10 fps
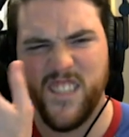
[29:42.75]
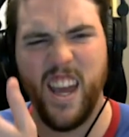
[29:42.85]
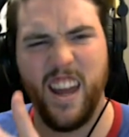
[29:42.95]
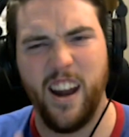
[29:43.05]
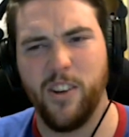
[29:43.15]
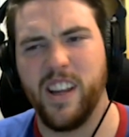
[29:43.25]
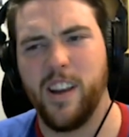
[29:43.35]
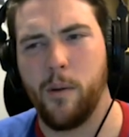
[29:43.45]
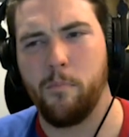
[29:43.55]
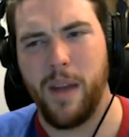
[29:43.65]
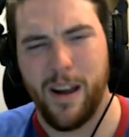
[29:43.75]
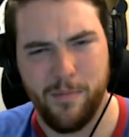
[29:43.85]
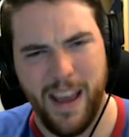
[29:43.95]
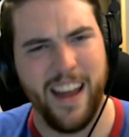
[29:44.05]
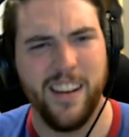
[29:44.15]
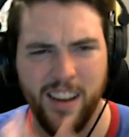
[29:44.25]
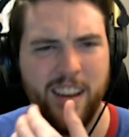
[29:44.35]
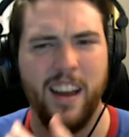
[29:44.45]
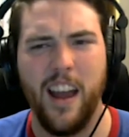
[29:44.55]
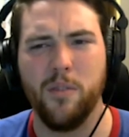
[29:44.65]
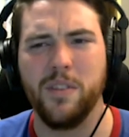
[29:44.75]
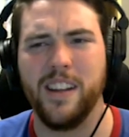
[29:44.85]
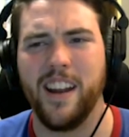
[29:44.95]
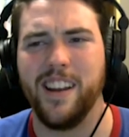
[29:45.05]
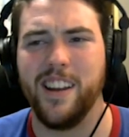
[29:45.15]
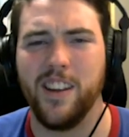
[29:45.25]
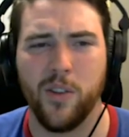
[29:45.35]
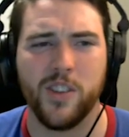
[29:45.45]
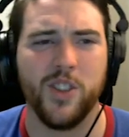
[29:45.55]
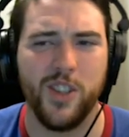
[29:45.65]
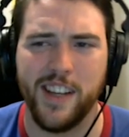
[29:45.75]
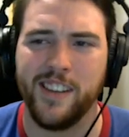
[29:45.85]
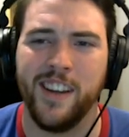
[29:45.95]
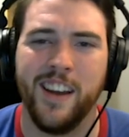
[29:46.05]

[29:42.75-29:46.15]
Get out of here, mailman. I don't need any of your shit.